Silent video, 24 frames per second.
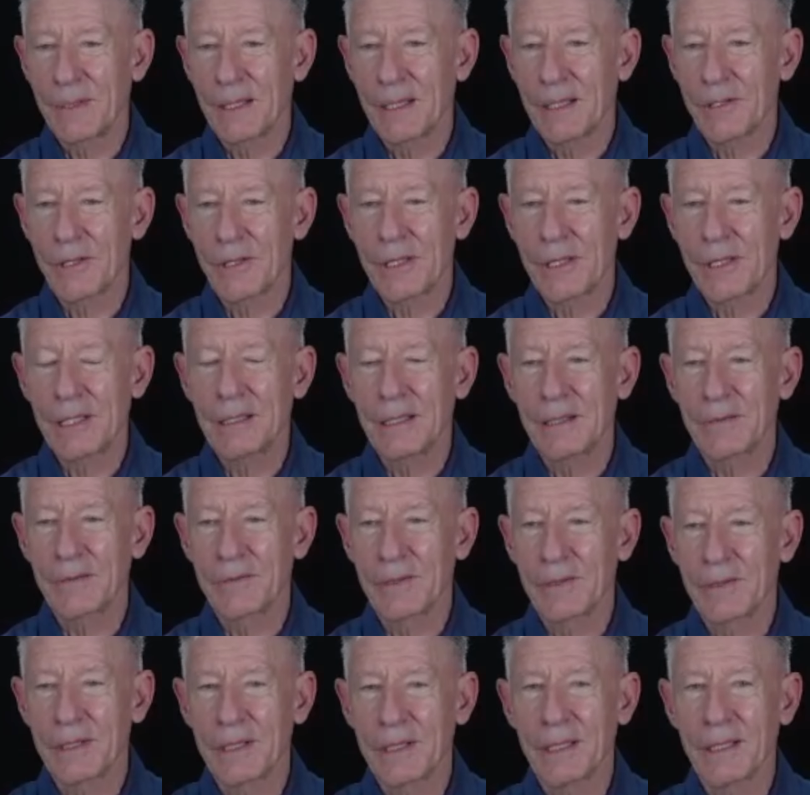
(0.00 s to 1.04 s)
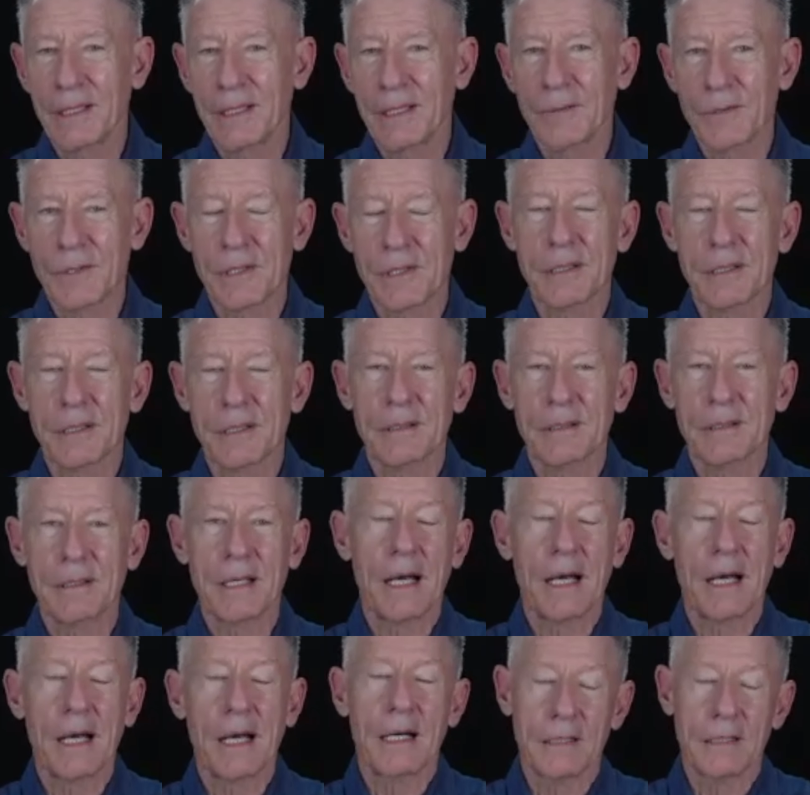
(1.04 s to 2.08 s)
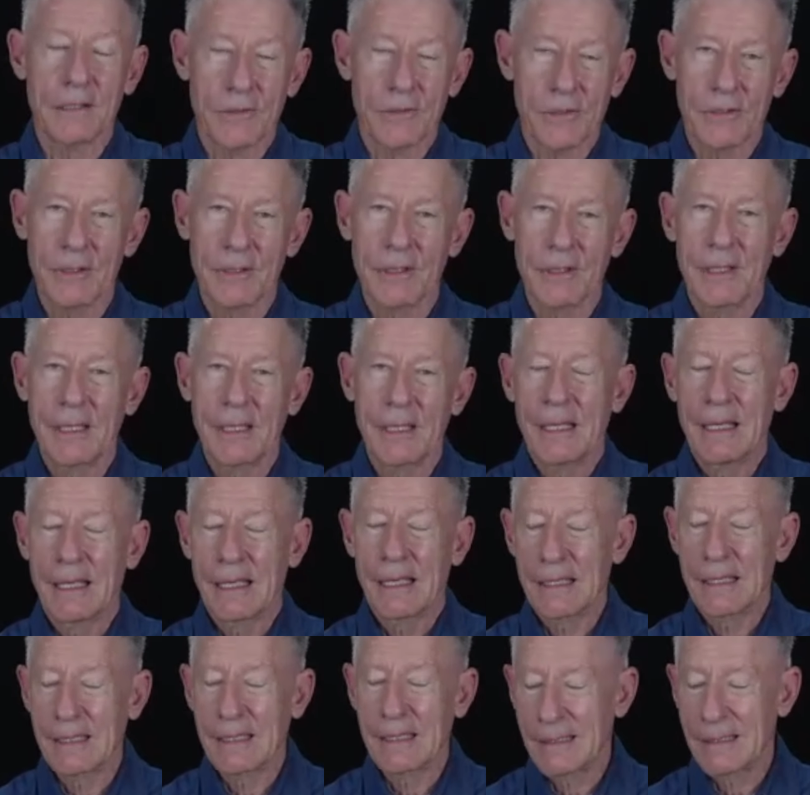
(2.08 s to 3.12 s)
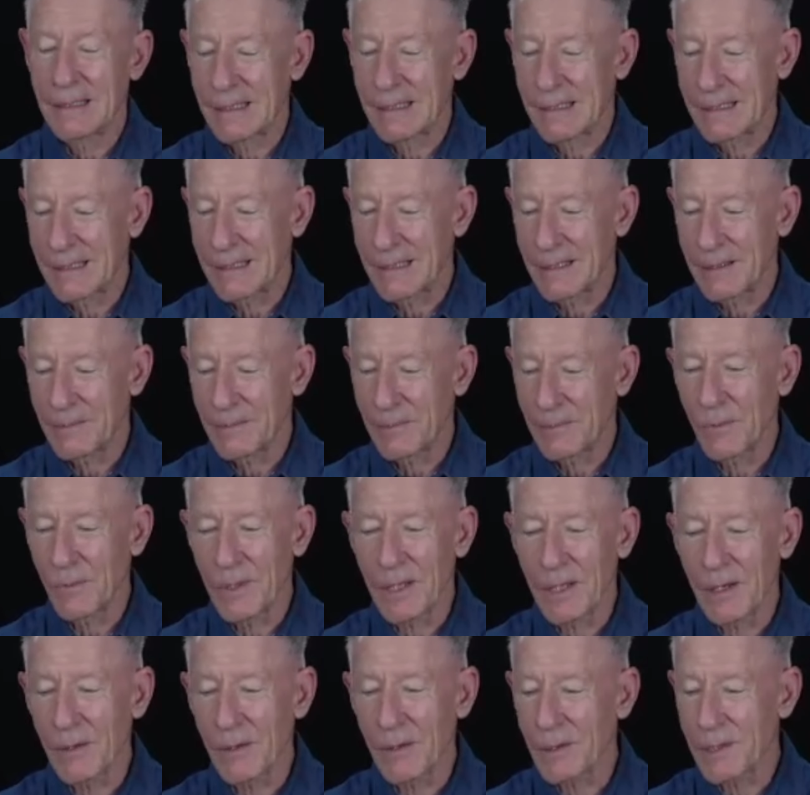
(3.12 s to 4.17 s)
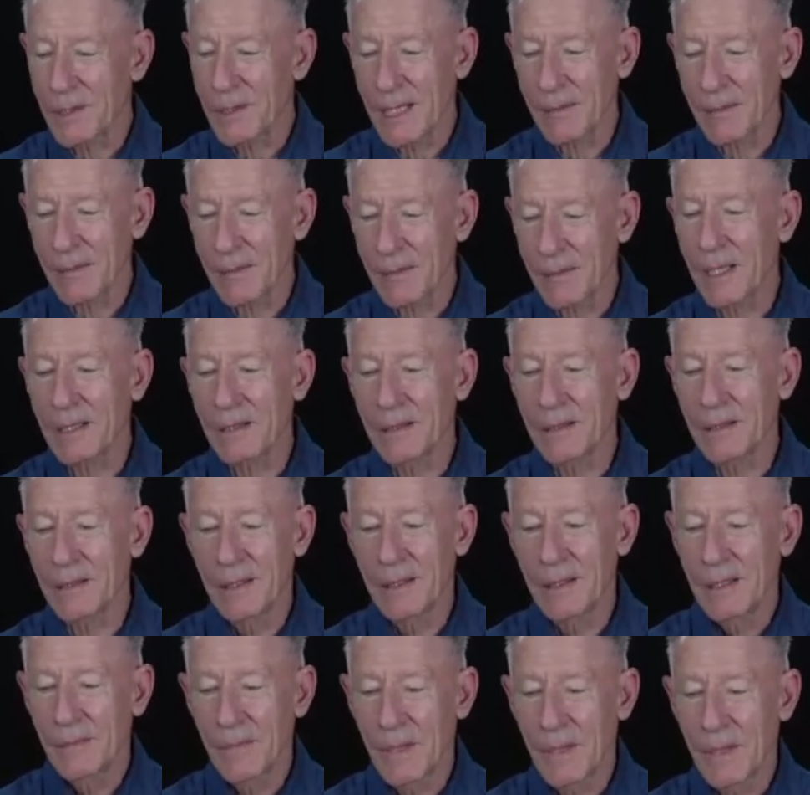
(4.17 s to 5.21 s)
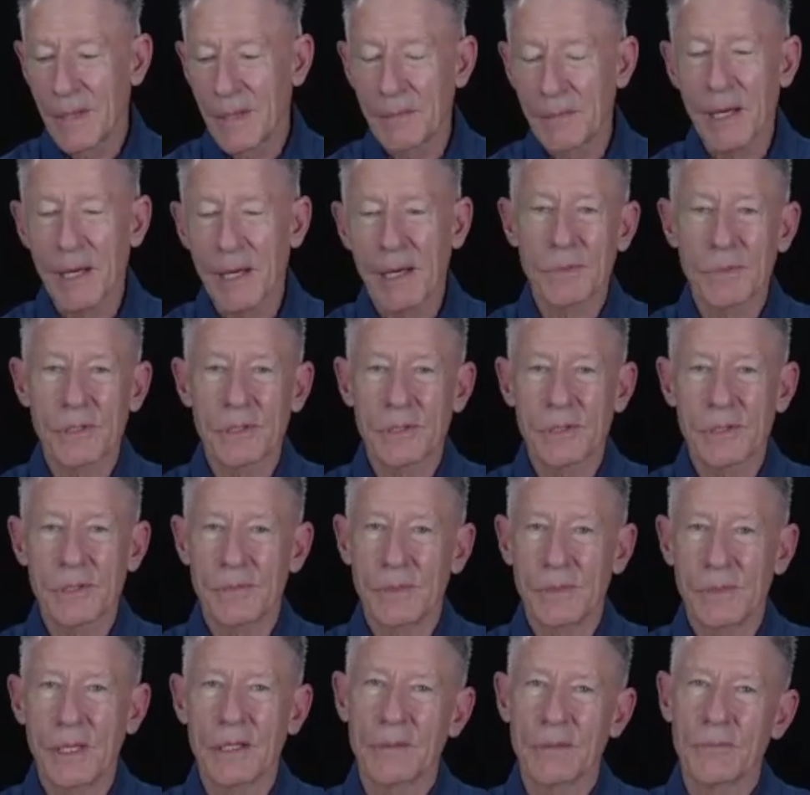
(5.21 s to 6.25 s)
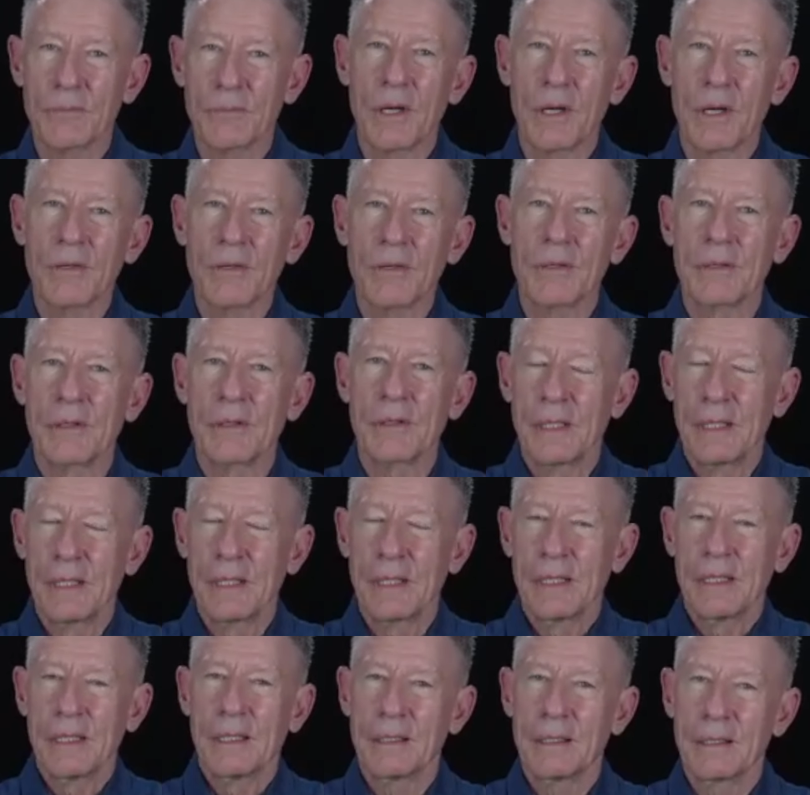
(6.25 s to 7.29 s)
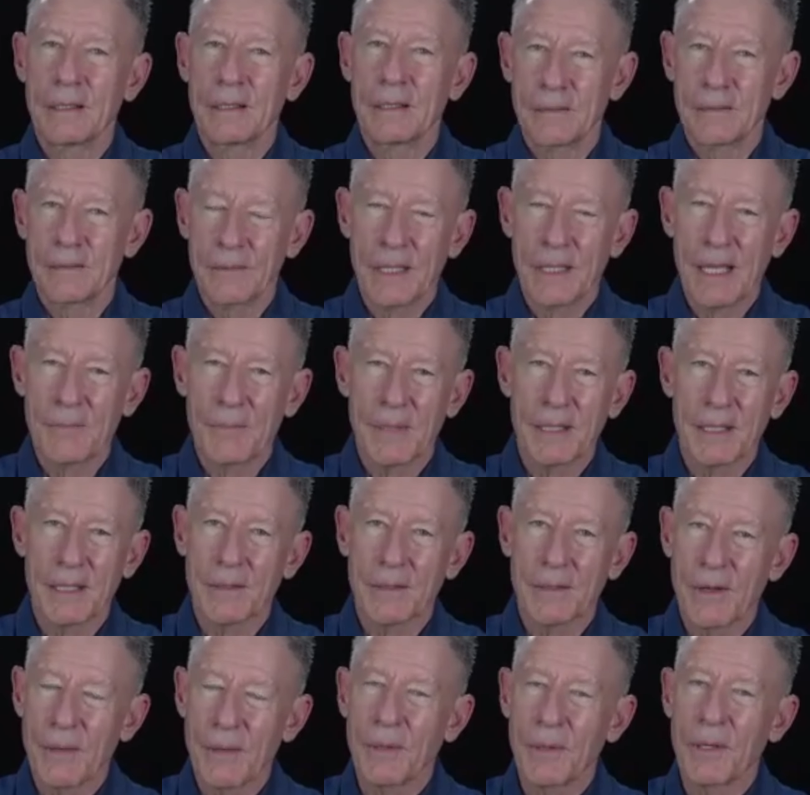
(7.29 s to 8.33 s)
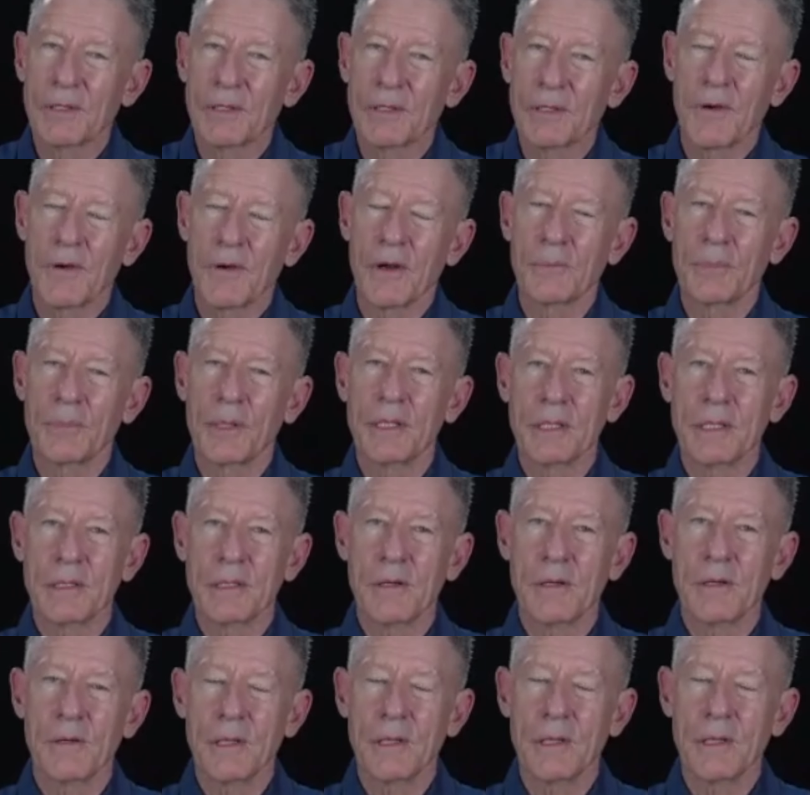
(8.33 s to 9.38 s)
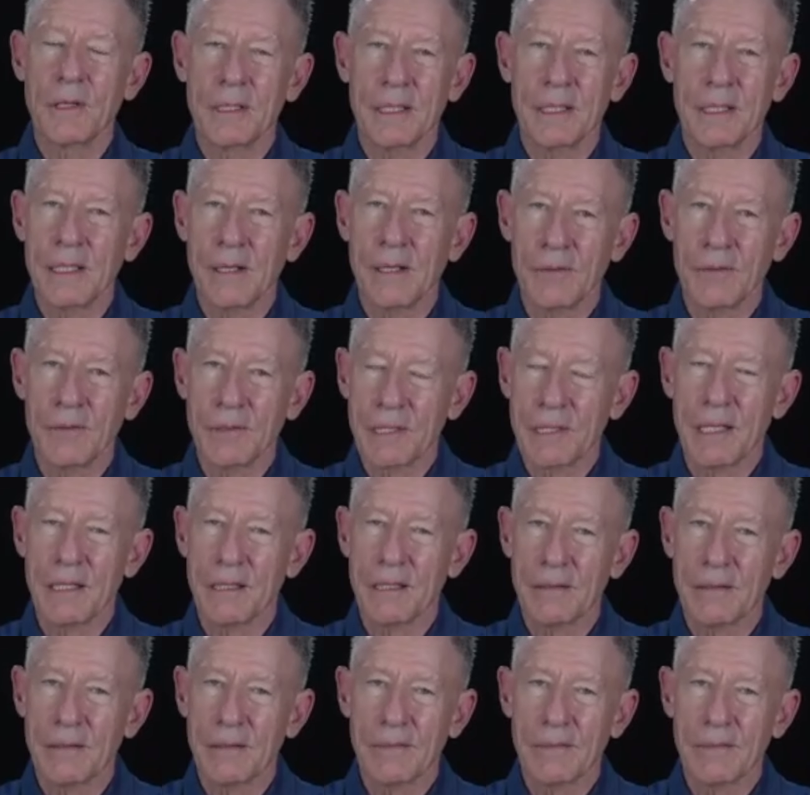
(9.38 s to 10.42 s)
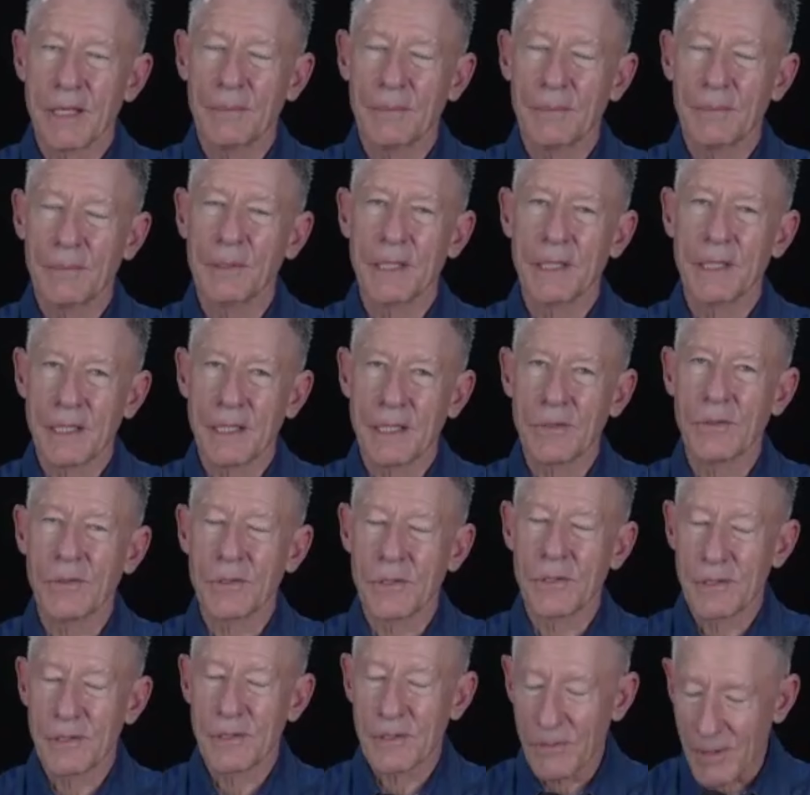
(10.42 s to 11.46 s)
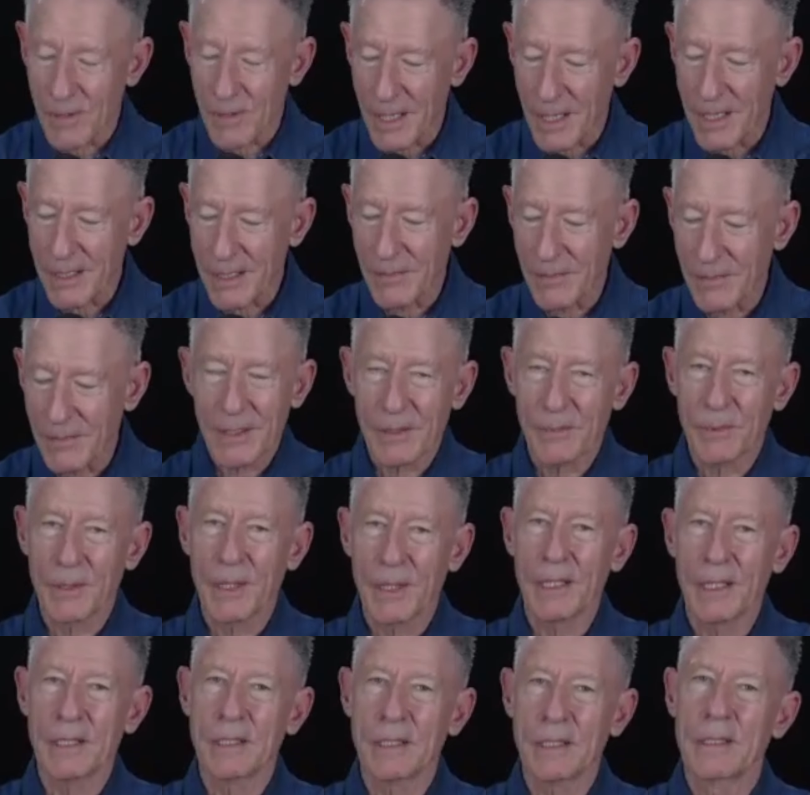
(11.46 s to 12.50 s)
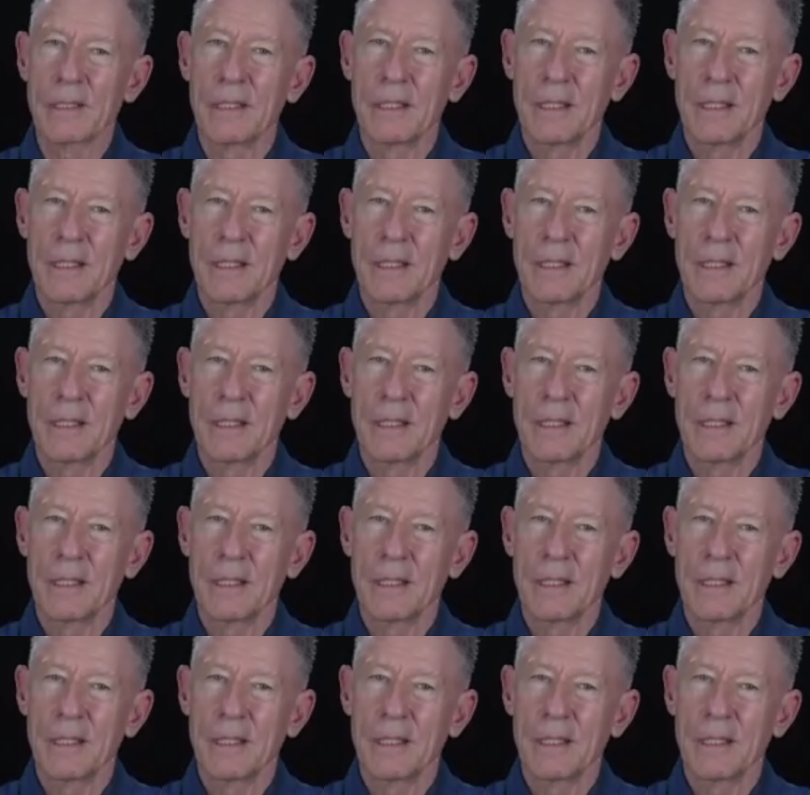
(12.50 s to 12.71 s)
she lived until I was in college, but we always had my mom's younger brother kept my grandpa's farm place going, and he always had a couple of nice horses to ride around the place.